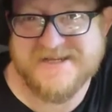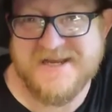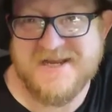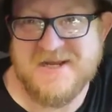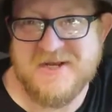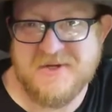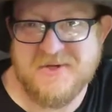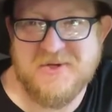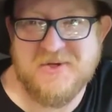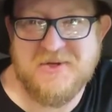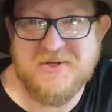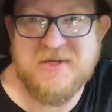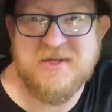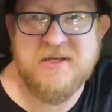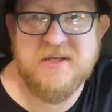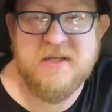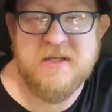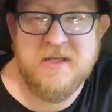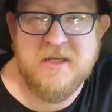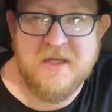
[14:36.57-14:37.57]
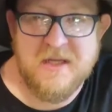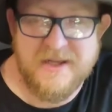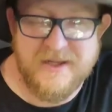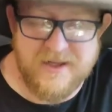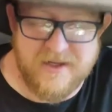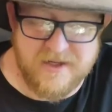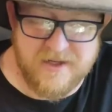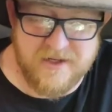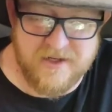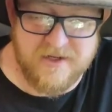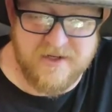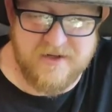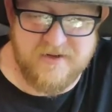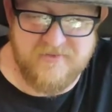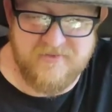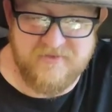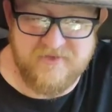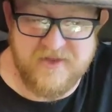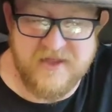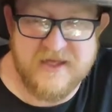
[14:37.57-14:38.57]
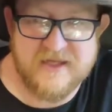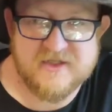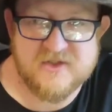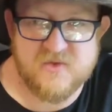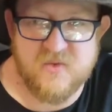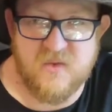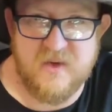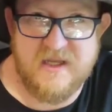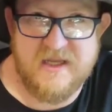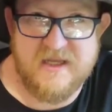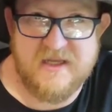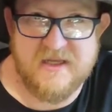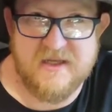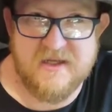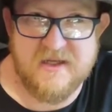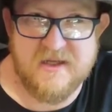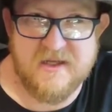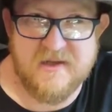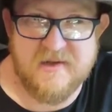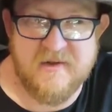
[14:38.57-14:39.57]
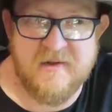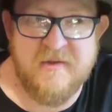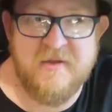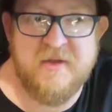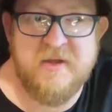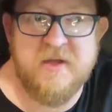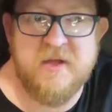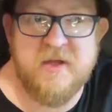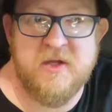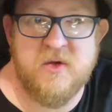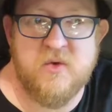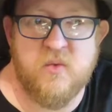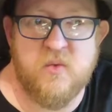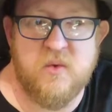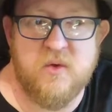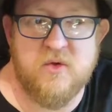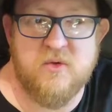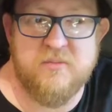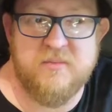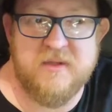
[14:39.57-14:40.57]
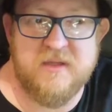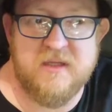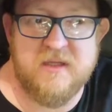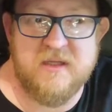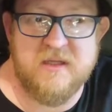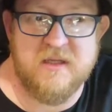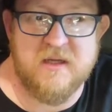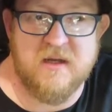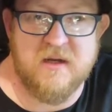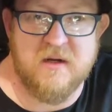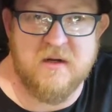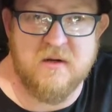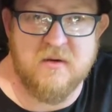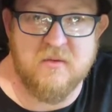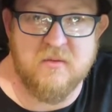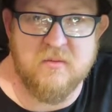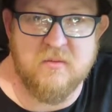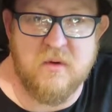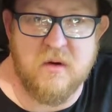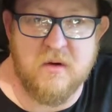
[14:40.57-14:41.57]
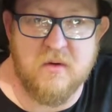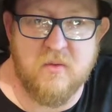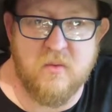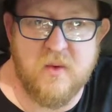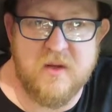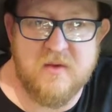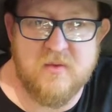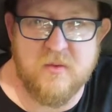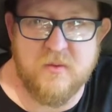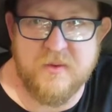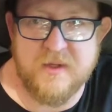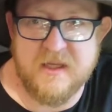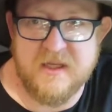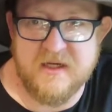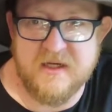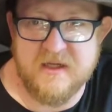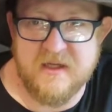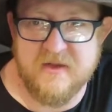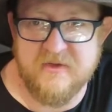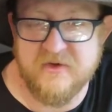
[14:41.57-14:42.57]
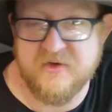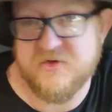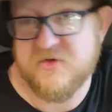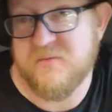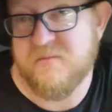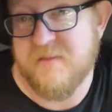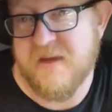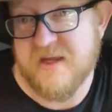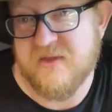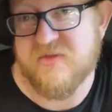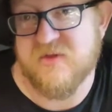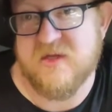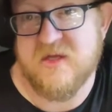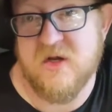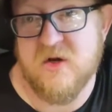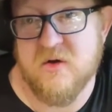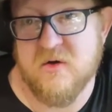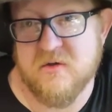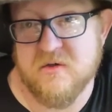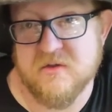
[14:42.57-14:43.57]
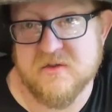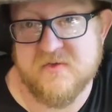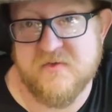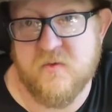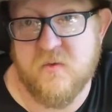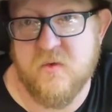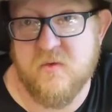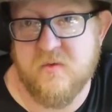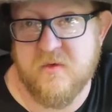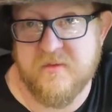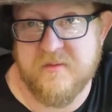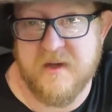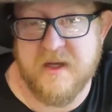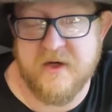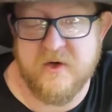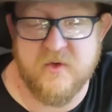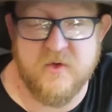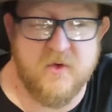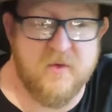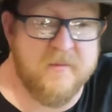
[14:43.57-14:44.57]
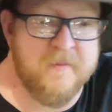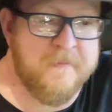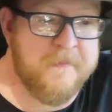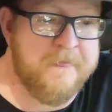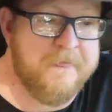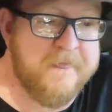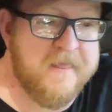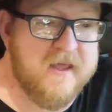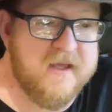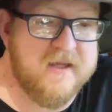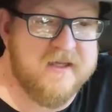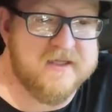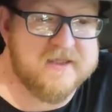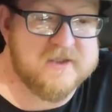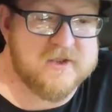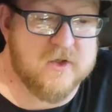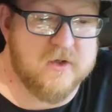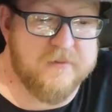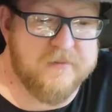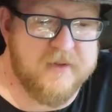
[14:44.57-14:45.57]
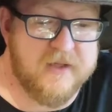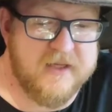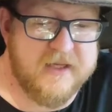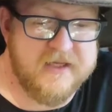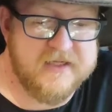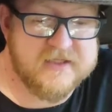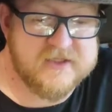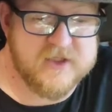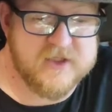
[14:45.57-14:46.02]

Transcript: staying good, um, next week will be our, our week where we get together to make the characters for with my group and start playing.